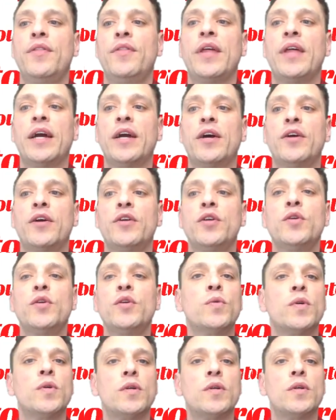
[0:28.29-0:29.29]
there you
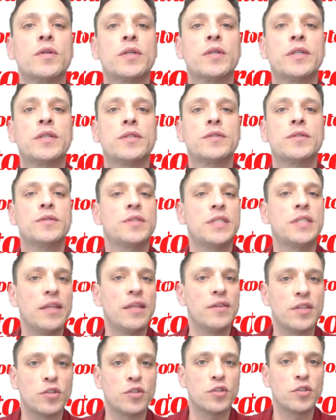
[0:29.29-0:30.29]
will see
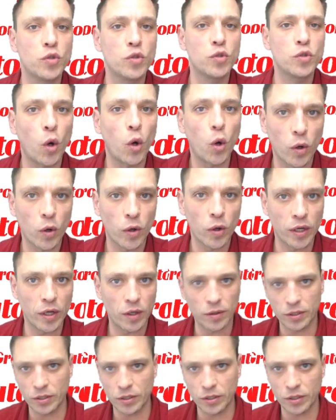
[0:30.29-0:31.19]
the tutorial.